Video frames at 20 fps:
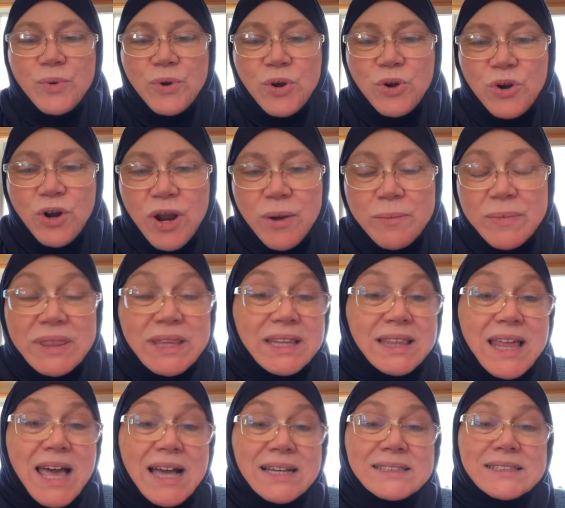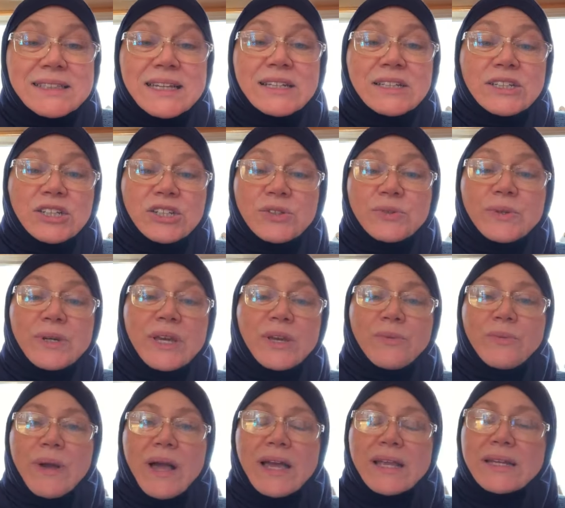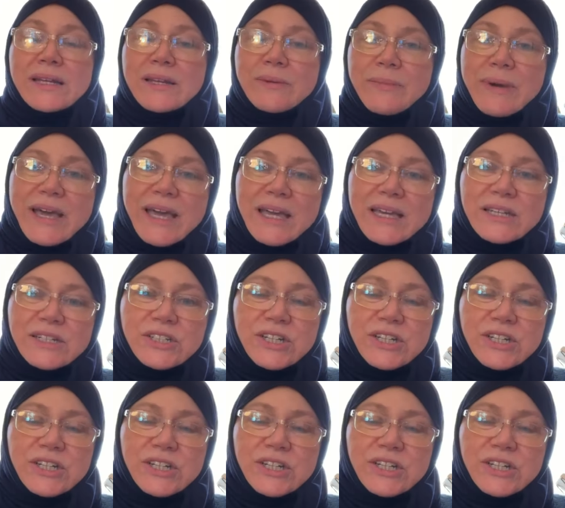program in the last century run by